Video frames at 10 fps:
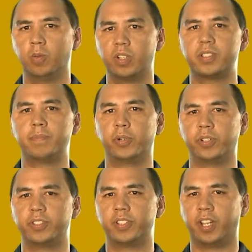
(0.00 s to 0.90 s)
What's
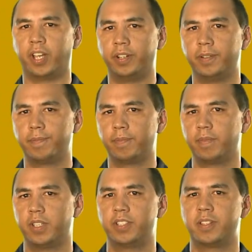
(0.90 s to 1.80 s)
important to note
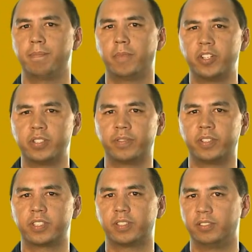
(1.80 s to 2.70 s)
is that most of
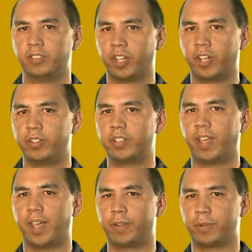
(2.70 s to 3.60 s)
us don't
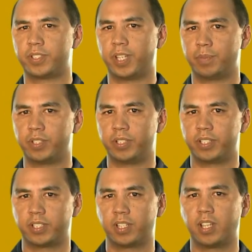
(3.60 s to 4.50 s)
have a
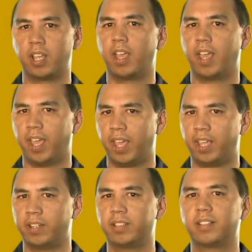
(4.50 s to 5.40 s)
receptionist
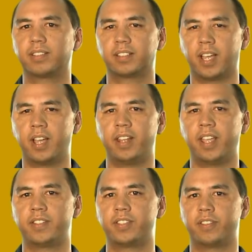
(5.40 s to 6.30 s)
and can't
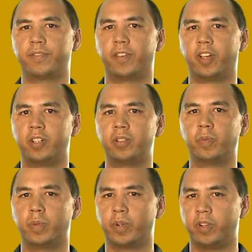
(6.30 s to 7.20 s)
answer the phone
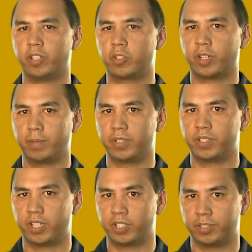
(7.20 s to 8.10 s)
when we're in a treatment
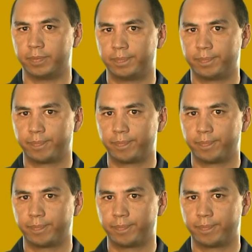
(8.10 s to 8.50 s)
session.